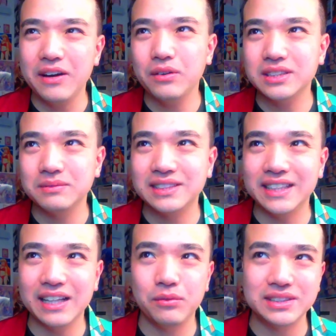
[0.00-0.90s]
there were some
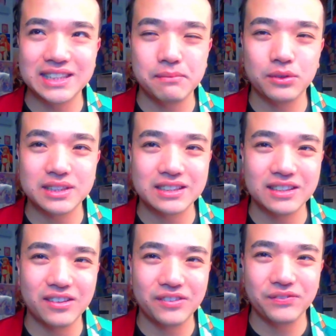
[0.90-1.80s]
scenes that resembles it.
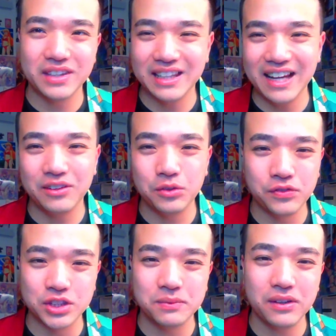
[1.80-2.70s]
So yeah,
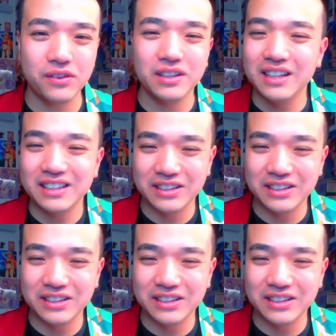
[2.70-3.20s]
Ufotable